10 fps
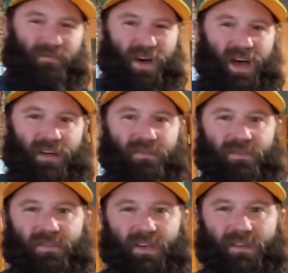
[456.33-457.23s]

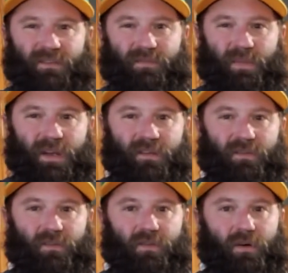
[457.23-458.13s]
5-6 minutes
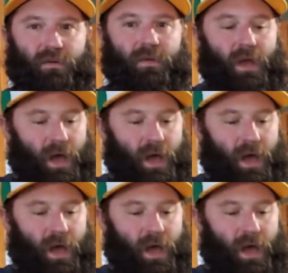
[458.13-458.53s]
or so.